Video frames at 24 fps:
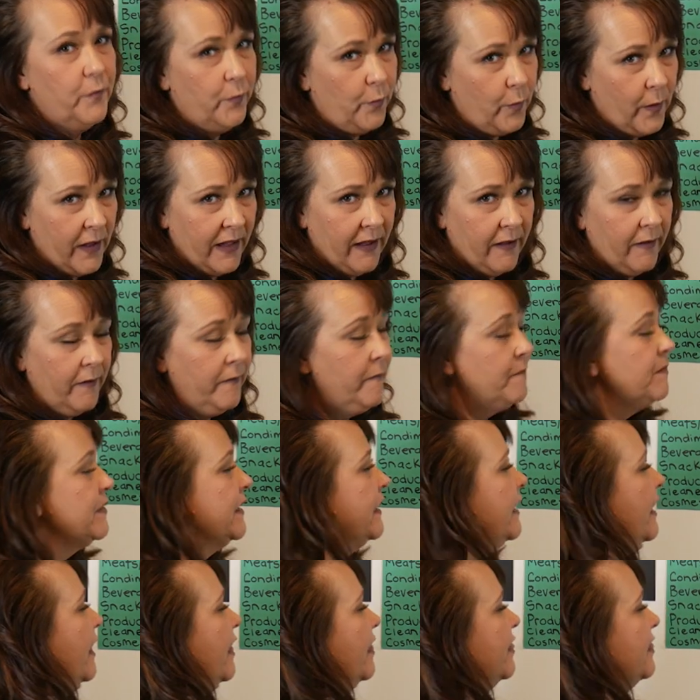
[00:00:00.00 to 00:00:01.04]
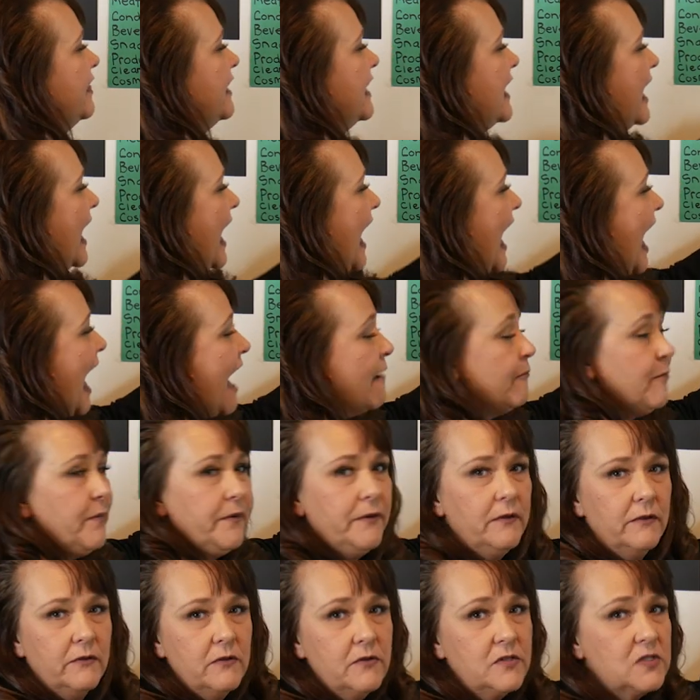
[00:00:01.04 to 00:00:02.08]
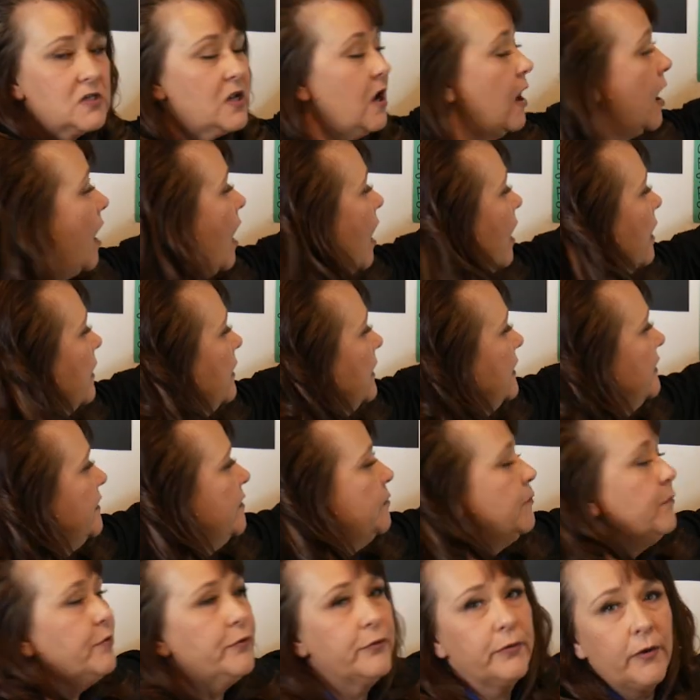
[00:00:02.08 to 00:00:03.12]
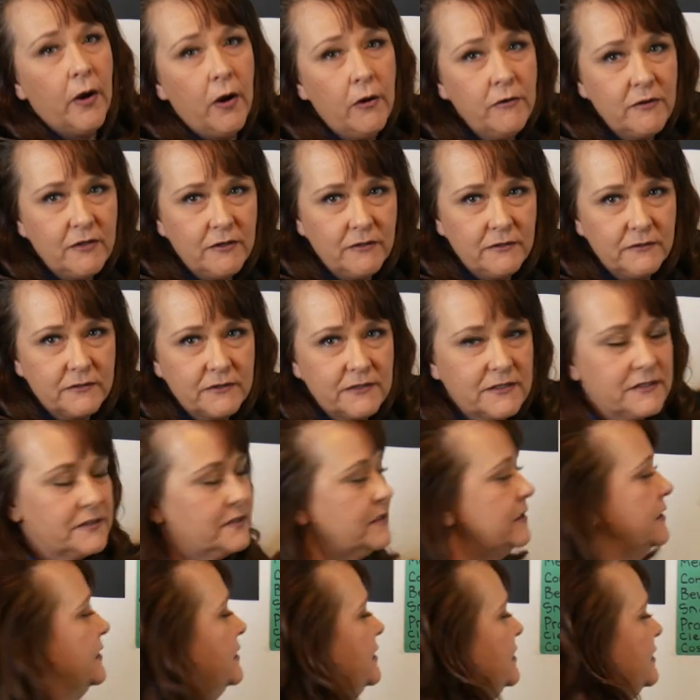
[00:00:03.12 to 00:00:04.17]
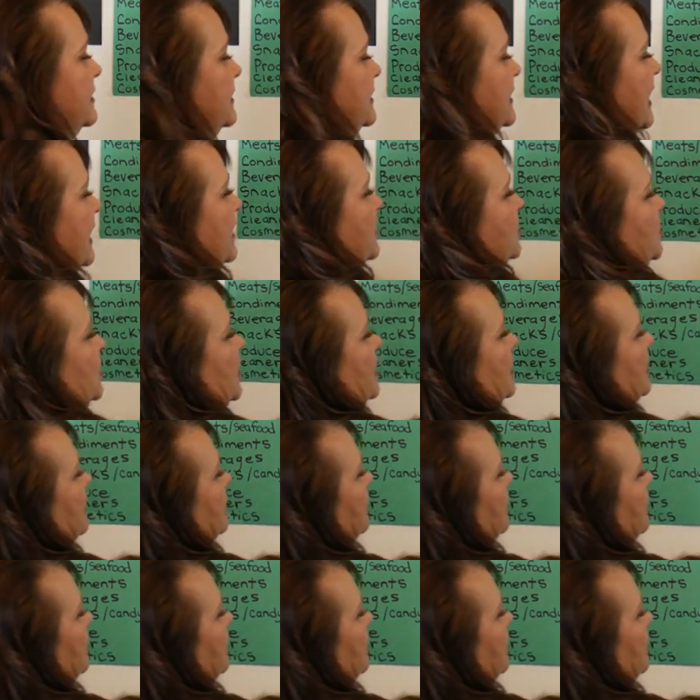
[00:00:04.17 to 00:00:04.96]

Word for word: Well, the apples are in the produce section.